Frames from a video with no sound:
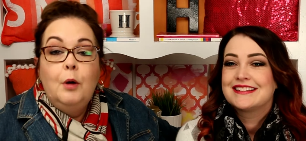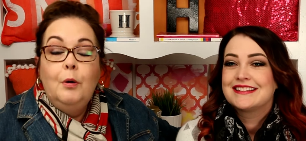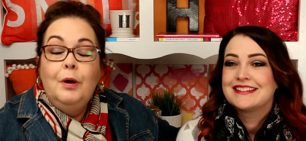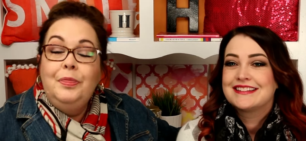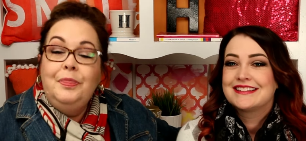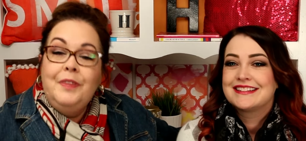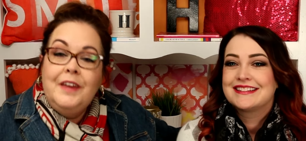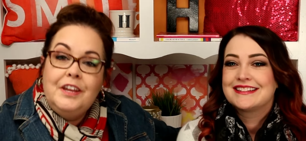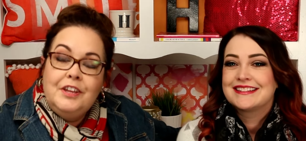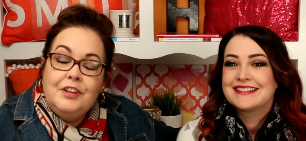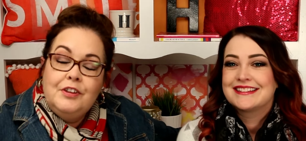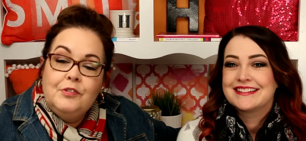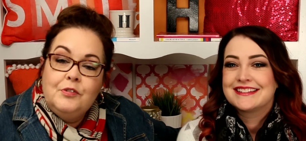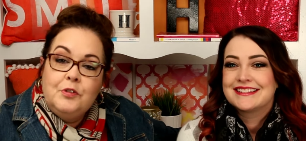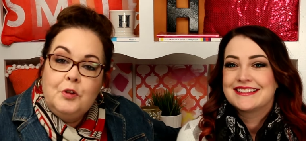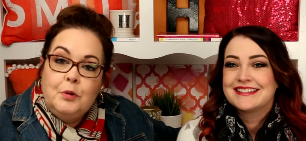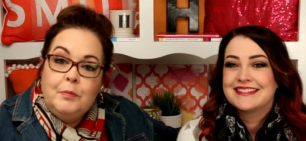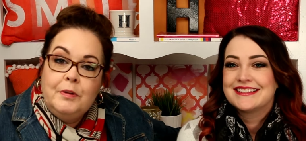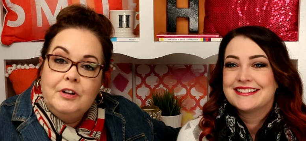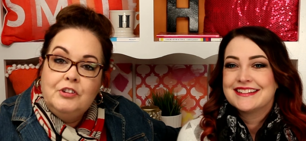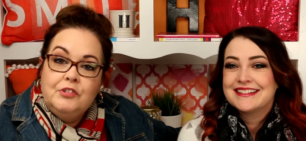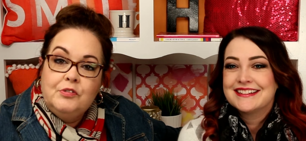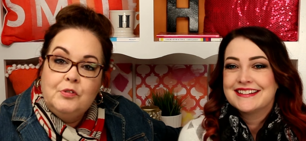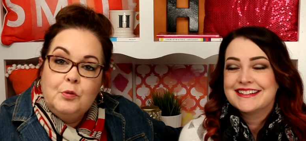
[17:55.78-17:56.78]
Speaker 1: Well, thank you so
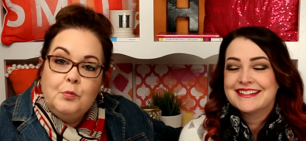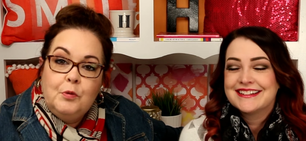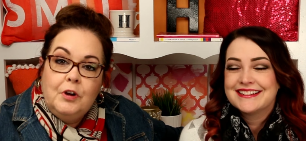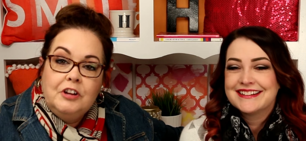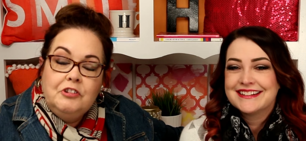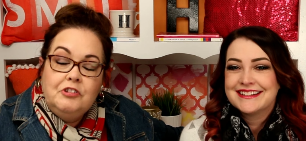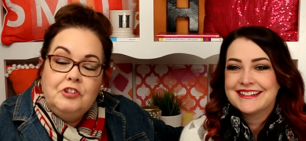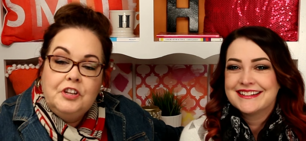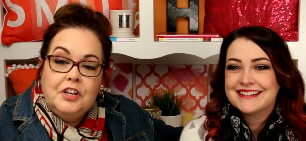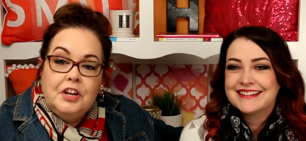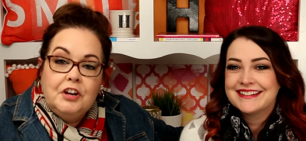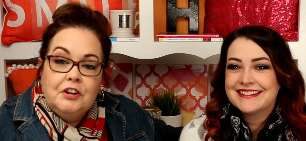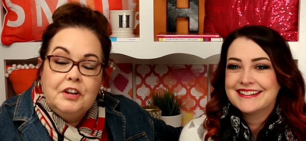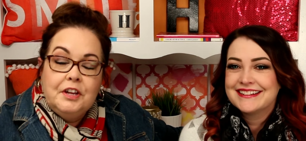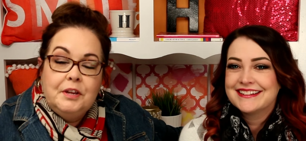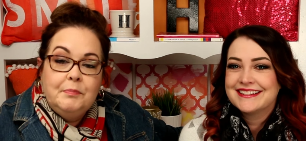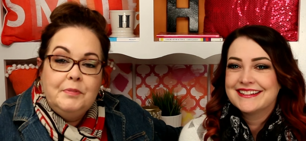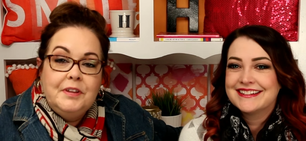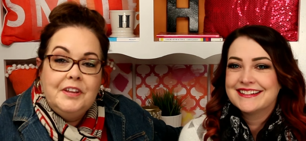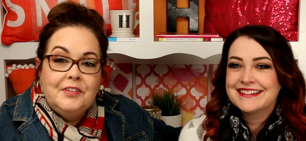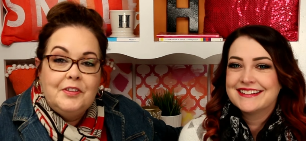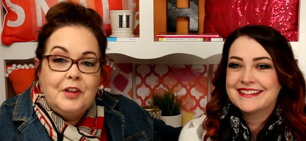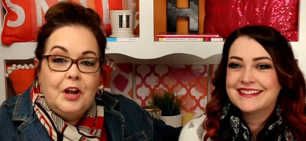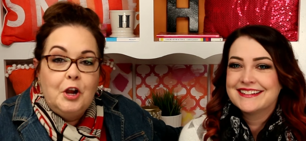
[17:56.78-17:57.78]
much for watching our
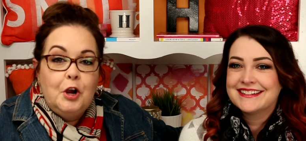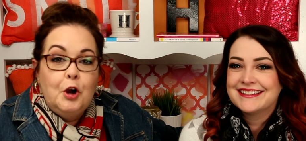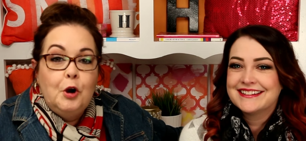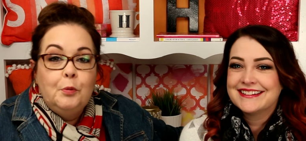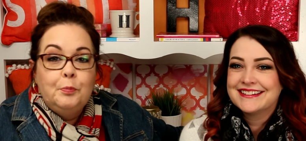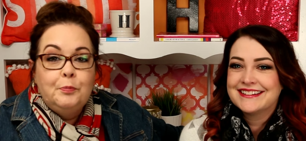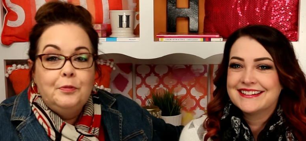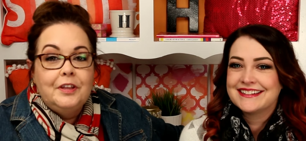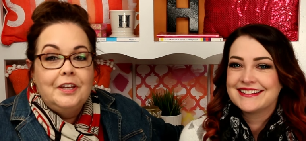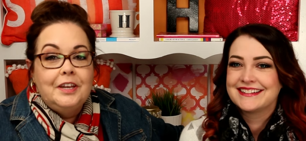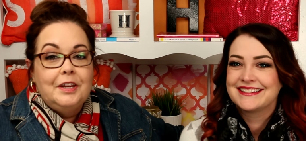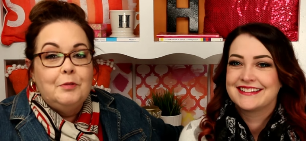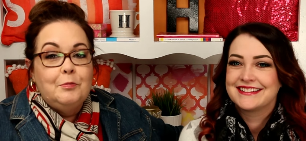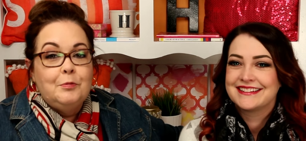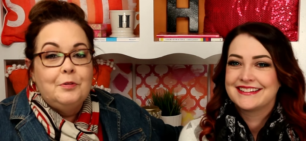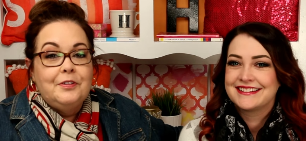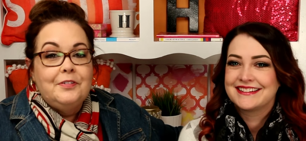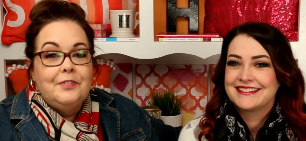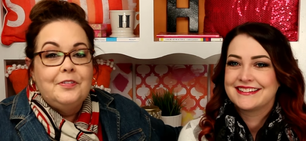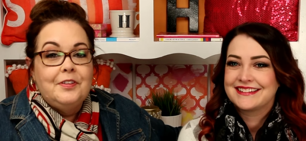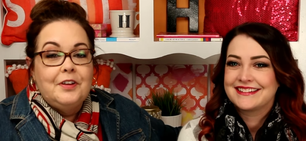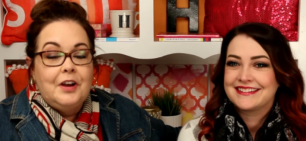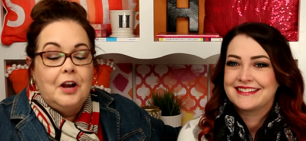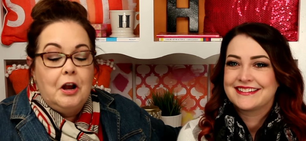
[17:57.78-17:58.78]
empties. I hope that it
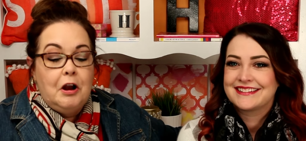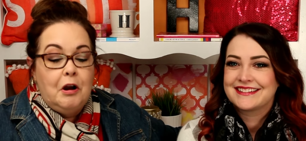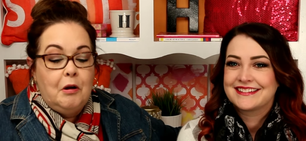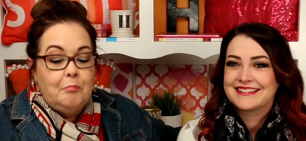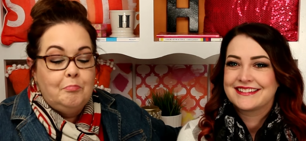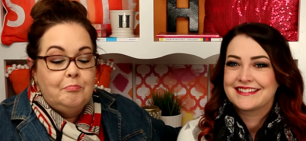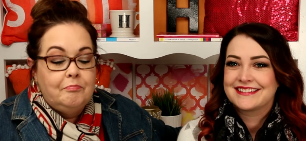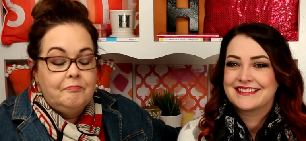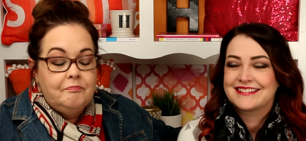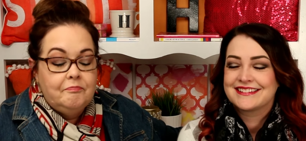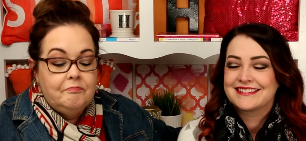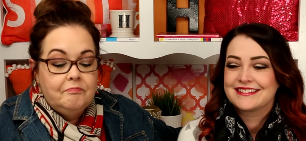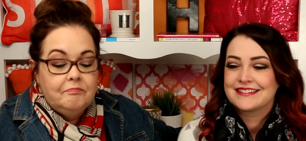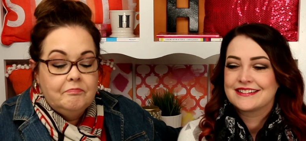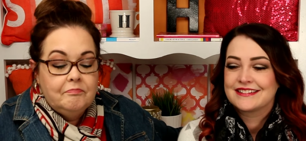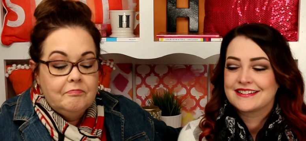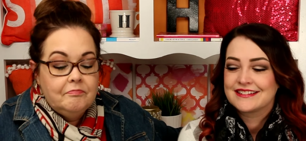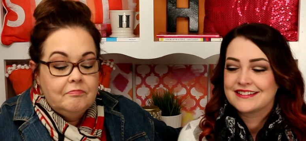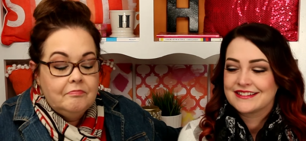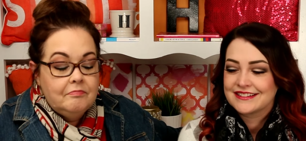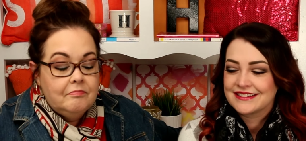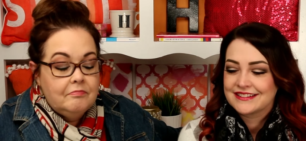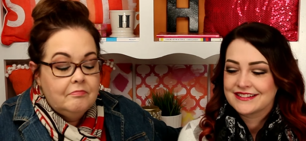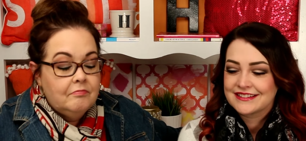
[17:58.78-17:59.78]
was um,
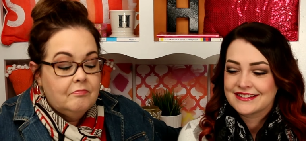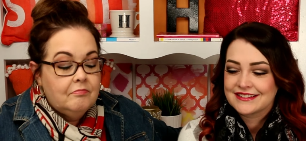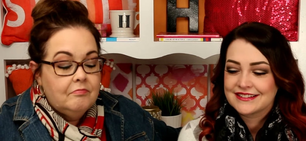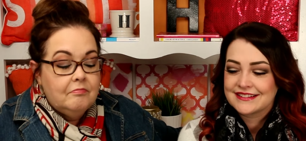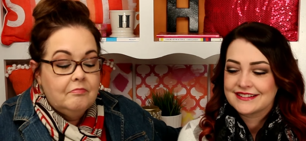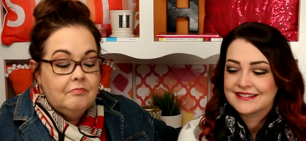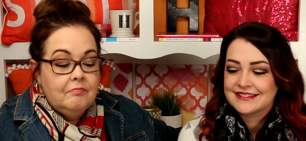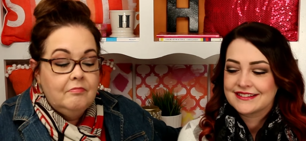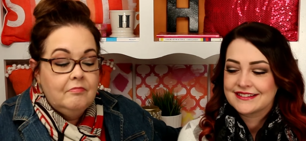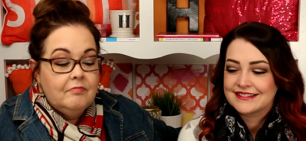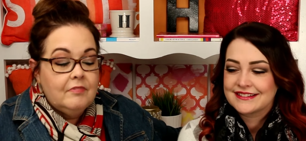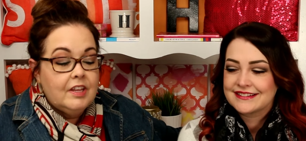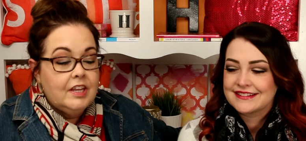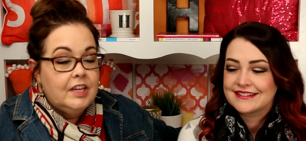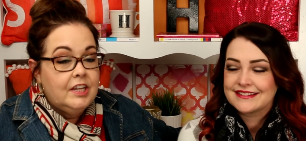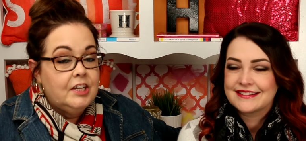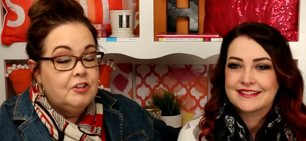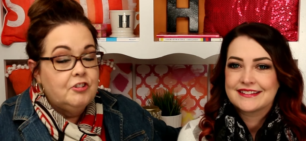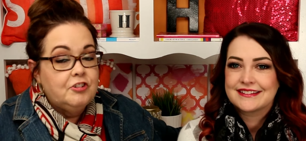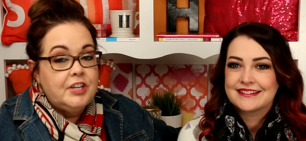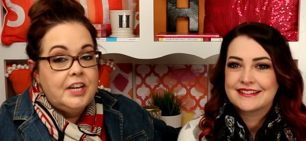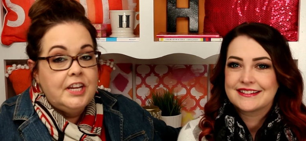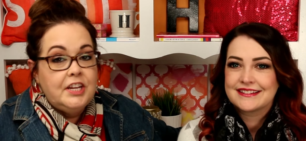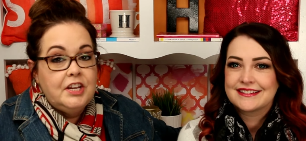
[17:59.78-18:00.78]

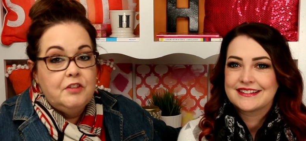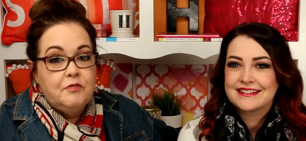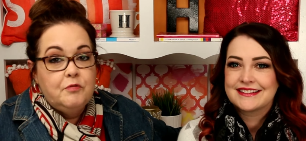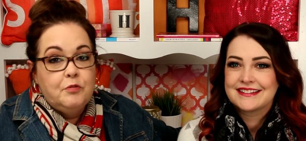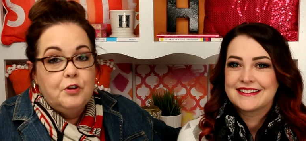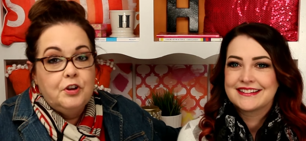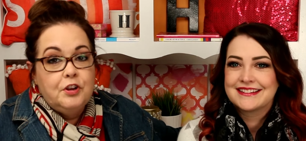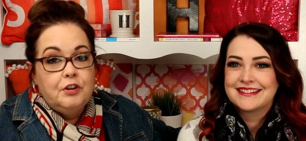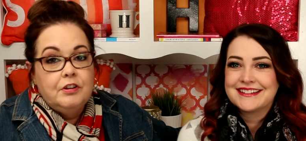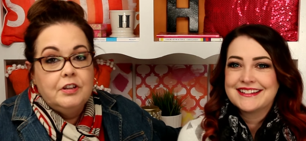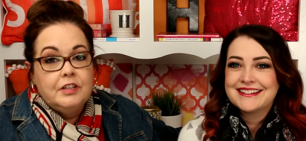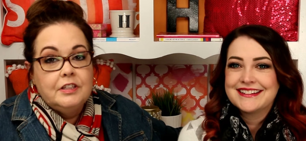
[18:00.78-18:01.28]
entertaining for you